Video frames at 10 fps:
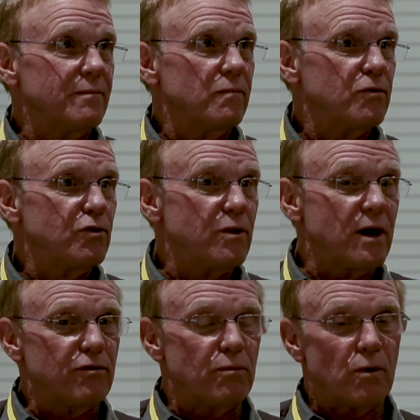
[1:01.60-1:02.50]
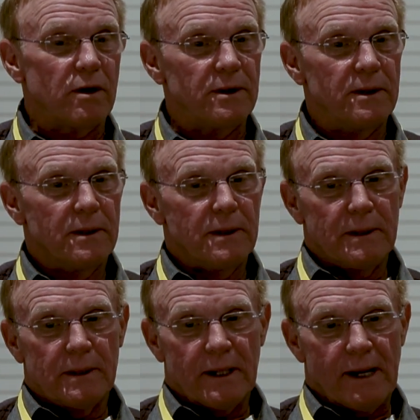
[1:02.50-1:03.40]
in
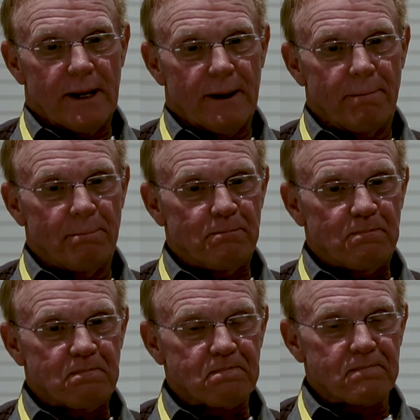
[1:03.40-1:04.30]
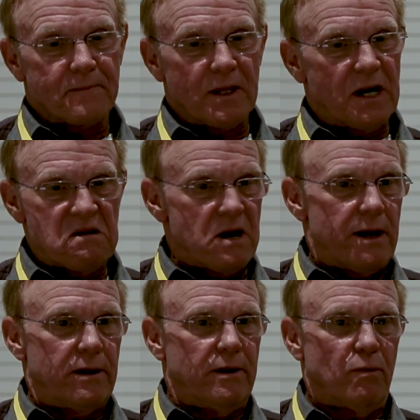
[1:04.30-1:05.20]
2001,
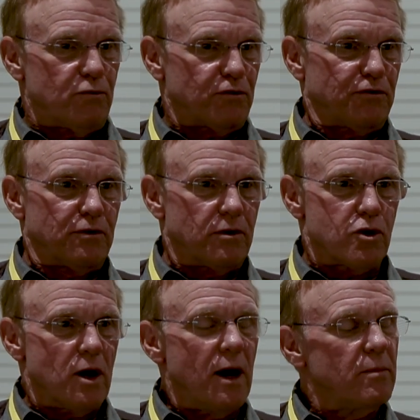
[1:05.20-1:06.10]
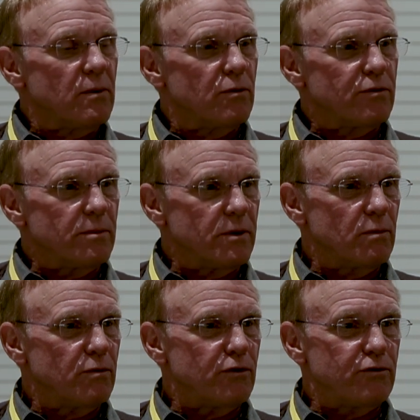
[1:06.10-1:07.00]
it was just another job. It was a
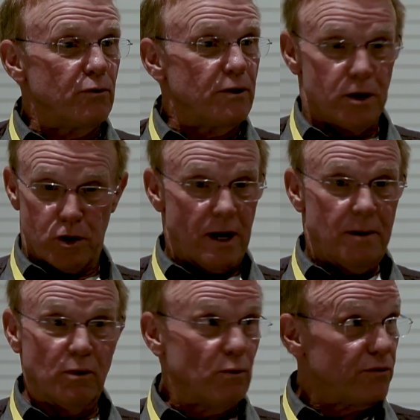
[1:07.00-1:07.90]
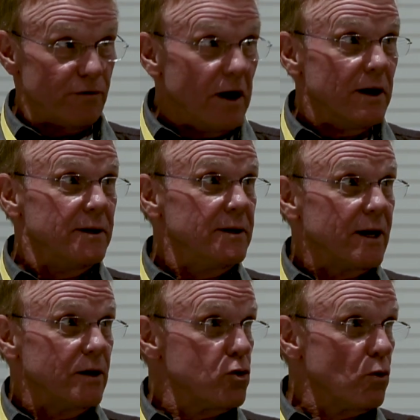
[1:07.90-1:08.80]
2-day job. It was fun.
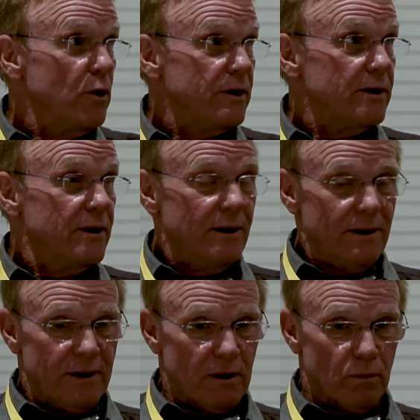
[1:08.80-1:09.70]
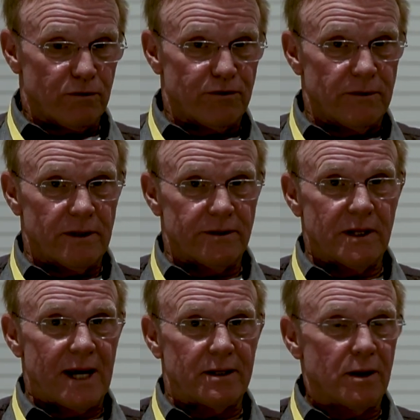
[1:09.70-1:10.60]
I enjoyed it. It was
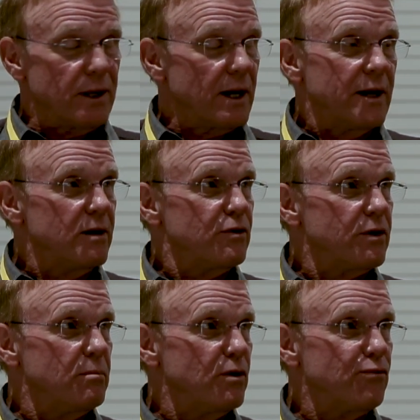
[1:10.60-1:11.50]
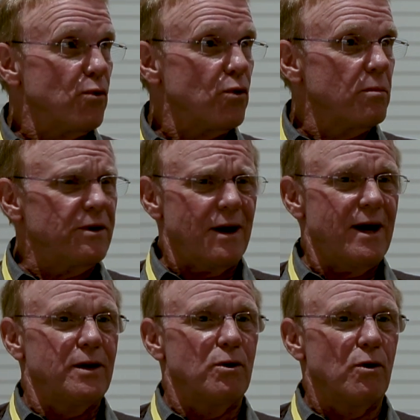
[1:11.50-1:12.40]
like nothing I had ever done before, but I
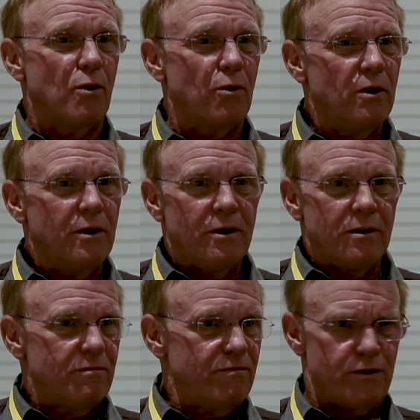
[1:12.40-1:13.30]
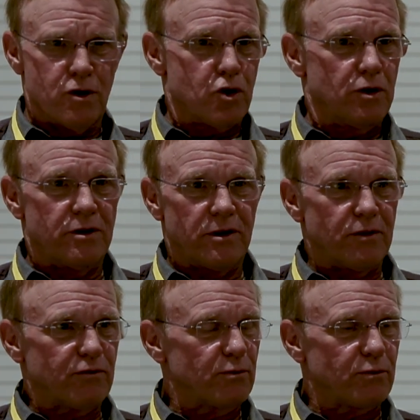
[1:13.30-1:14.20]
had no vision that
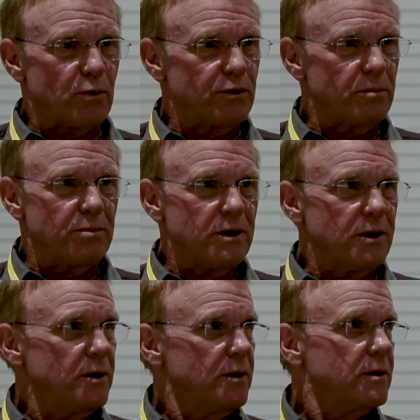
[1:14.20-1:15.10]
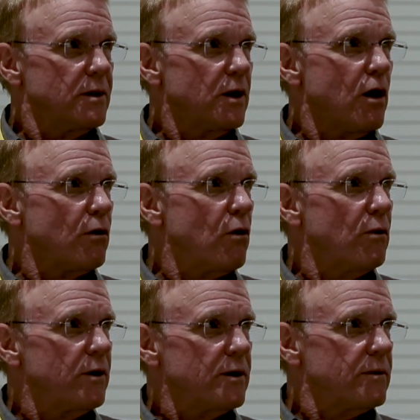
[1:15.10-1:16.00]
this was going to be an
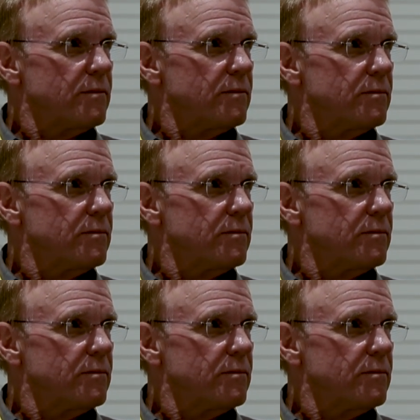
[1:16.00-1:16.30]
ongoing